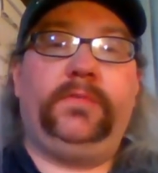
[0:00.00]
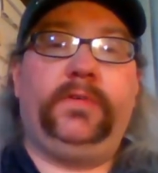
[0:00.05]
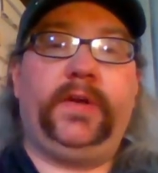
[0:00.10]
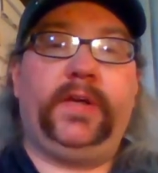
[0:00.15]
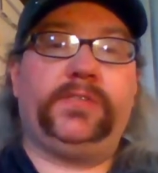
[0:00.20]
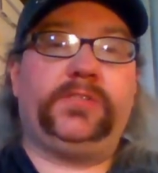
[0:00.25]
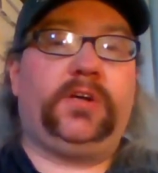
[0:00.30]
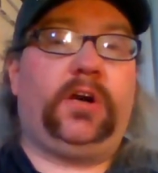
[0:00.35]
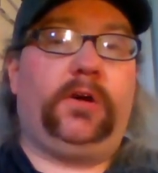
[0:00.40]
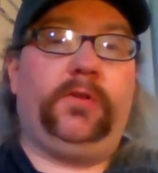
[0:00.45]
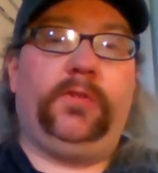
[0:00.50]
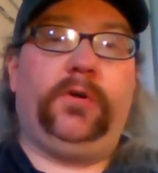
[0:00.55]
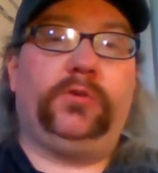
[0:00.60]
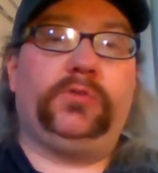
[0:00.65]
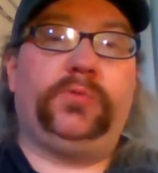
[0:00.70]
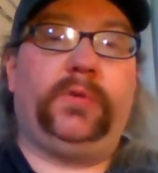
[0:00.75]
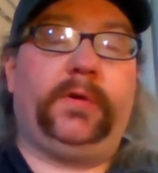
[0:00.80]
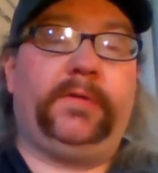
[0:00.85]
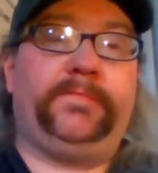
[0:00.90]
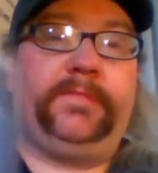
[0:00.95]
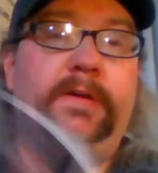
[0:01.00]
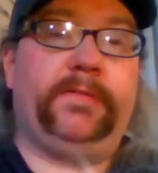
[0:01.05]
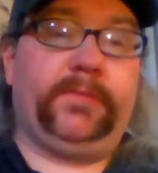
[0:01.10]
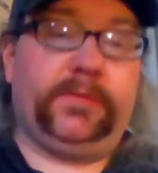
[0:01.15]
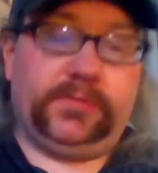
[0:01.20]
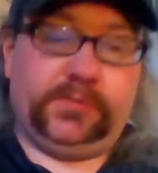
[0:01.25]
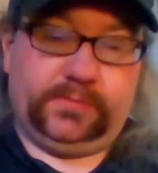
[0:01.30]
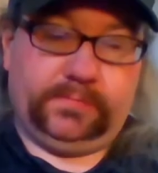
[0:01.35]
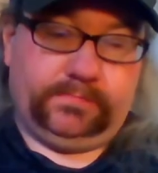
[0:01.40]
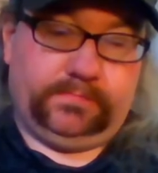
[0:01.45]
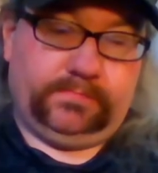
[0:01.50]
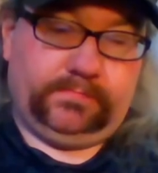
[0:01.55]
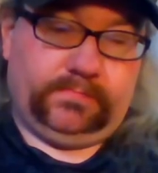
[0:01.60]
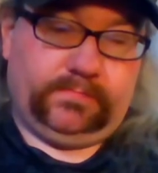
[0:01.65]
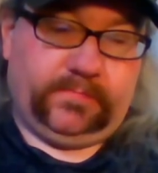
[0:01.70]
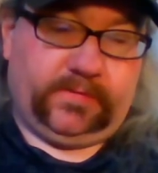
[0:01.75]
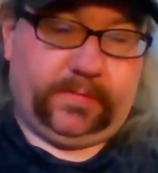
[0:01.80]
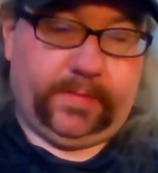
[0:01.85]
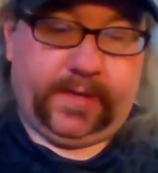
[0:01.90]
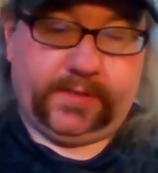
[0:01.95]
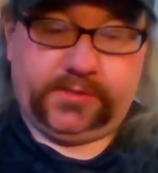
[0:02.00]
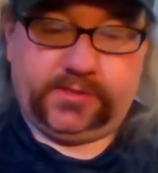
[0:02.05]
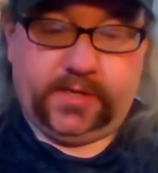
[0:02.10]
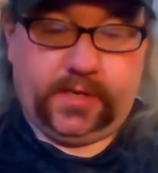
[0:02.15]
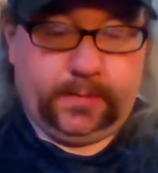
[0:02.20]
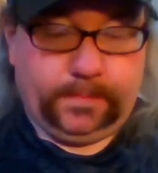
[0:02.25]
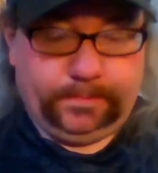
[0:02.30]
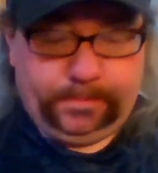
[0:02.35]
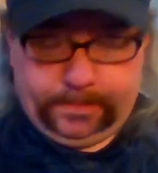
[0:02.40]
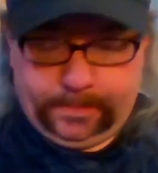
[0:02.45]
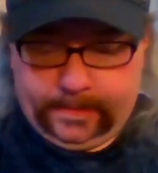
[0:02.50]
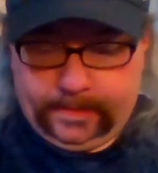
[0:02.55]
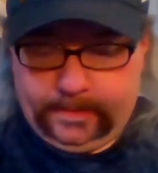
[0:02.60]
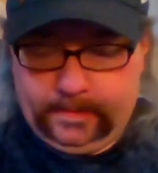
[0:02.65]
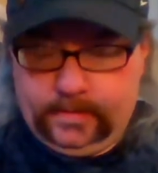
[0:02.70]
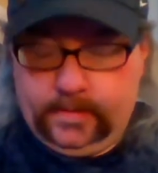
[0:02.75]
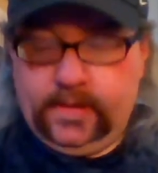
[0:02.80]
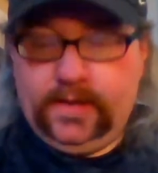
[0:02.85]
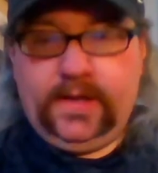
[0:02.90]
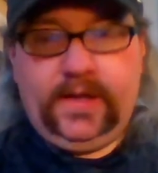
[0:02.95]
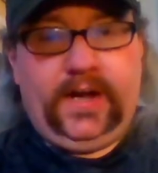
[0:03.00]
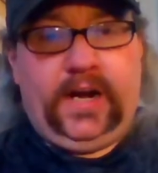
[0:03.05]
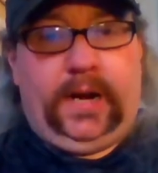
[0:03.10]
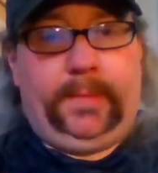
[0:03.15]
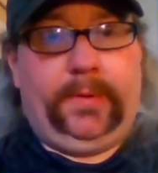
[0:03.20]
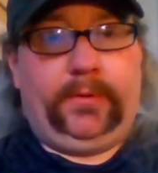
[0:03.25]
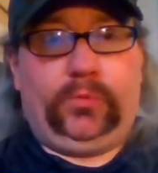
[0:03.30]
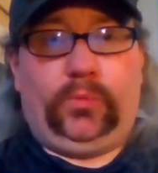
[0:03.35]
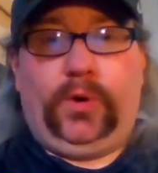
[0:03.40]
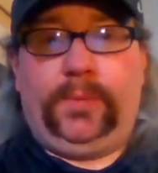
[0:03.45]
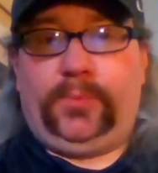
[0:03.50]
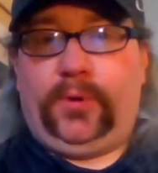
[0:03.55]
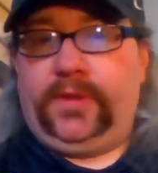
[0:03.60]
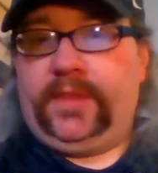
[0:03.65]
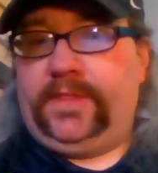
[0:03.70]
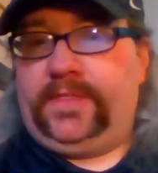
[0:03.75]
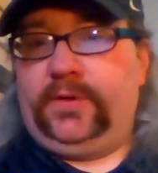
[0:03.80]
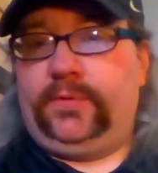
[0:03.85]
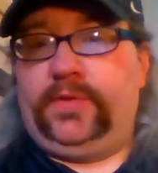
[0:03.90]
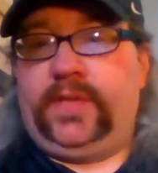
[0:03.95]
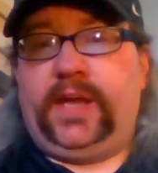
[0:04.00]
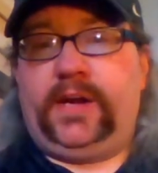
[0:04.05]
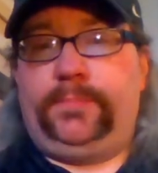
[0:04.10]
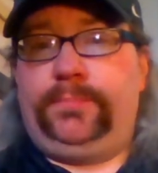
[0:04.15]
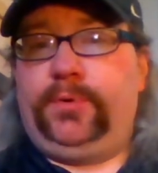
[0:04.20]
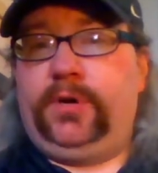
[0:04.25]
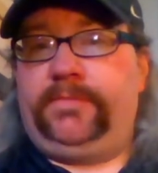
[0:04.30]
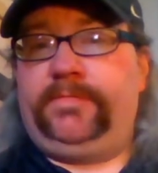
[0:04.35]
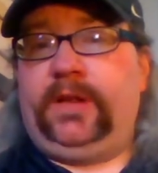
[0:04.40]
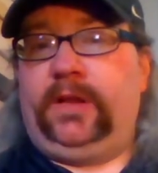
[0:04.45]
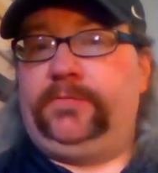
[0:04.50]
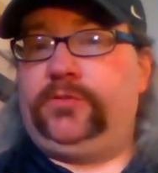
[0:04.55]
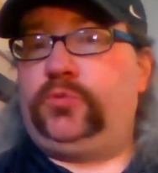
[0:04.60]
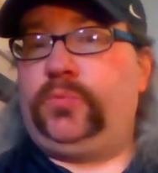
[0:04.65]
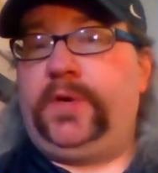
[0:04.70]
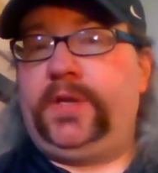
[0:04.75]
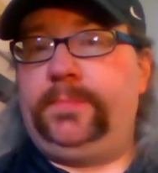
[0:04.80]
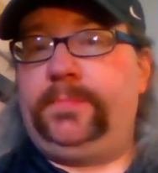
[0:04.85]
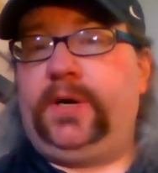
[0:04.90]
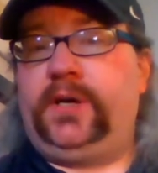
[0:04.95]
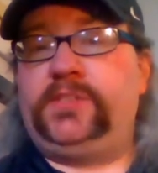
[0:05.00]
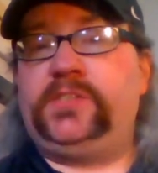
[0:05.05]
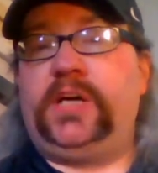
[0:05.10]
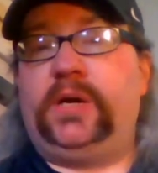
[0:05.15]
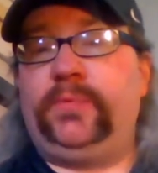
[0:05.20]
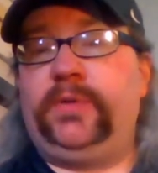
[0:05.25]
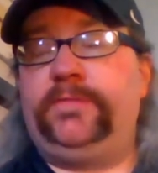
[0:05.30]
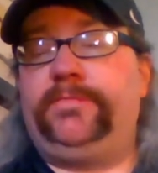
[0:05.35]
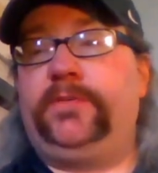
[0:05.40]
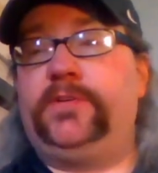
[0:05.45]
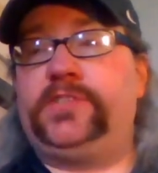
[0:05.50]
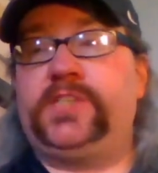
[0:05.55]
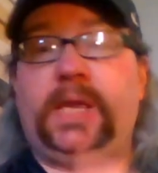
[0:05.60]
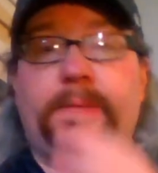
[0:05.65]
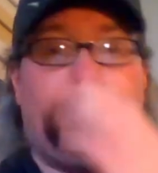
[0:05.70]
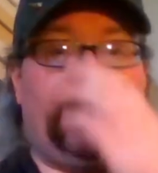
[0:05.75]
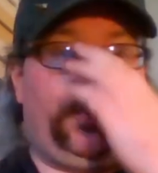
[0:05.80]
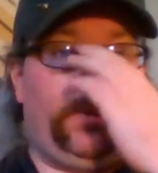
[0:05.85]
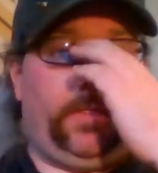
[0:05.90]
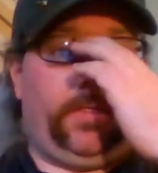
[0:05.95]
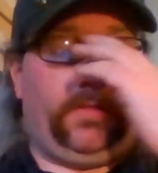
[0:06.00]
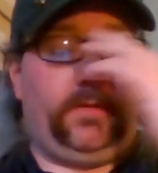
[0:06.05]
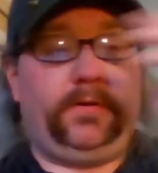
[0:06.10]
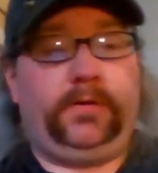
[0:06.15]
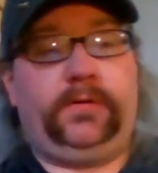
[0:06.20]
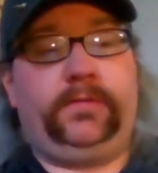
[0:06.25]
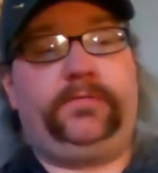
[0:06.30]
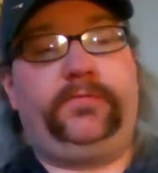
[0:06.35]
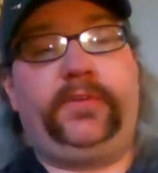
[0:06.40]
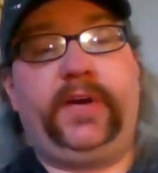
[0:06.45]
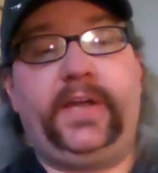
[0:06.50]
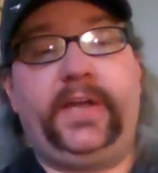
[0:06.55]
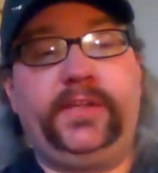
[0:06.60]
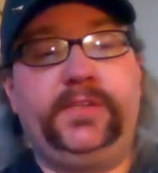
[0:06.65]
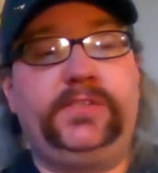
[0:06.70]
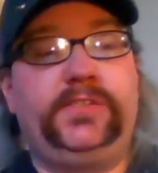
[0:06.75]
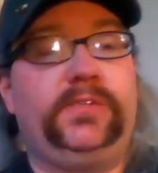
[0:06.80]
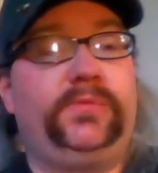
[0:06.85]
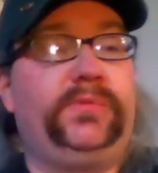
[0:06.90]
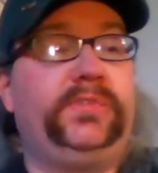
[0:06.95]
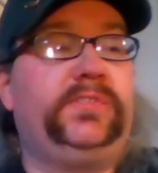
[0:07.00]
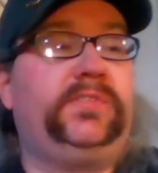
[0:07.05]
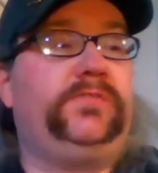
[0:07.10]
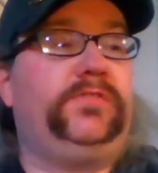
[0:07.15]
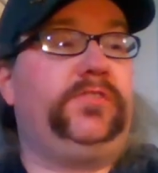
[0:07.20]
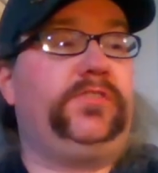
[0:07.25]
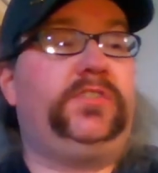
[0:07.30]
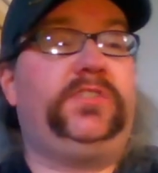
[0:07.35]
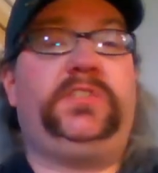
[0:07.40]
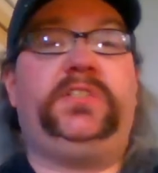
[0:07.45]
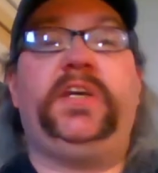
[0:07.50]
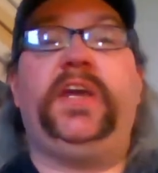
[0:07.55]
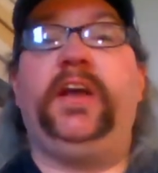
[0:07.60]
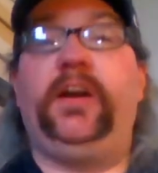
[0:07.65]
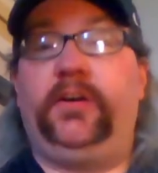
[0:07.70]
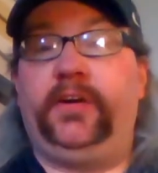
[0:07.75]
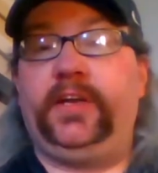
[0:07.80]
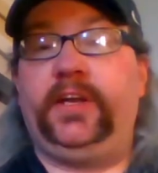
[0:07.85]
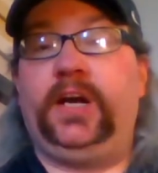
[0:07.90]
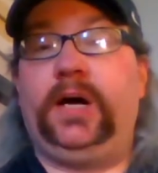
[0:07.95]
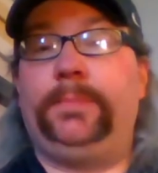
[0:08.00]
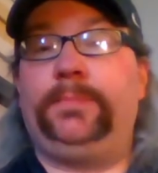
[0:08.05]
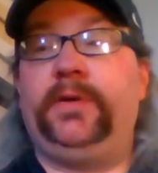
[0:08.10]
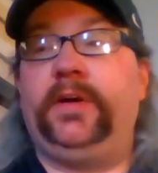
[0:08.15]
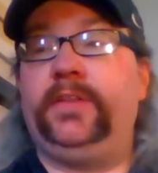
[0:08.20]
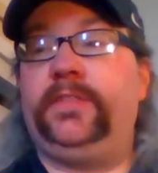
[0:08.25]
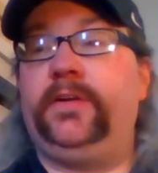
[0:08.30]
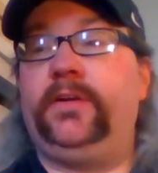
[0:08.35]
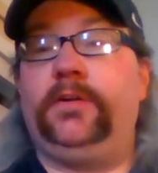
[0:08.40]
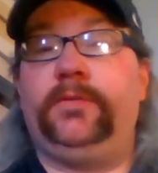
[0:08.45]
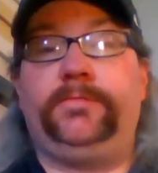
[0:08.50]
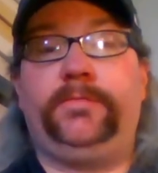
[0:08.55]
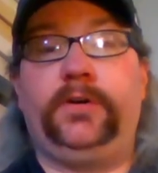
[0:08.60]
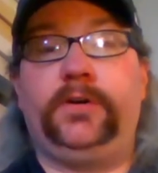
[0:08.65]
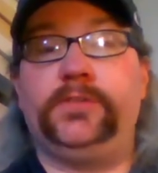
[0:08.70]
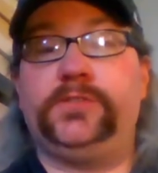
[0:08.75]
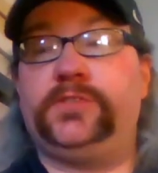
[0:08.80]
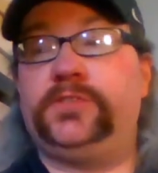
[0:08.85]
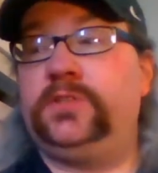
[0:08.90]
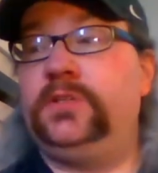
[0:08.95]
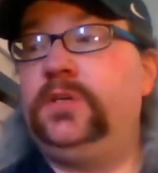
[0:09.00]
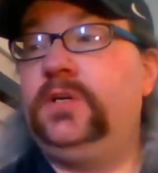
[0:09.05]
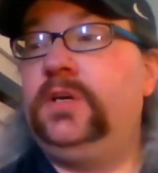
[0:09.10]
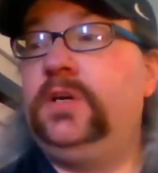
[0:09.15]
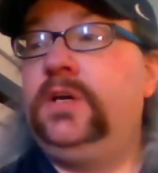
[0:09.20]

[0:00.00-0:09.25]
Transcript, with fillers: Nice card, though. It's one of my favorites from that set. I remember one point, that thing had a book value of 20 bucks on when he first came up with the Reds and was just tearing it up right there at first.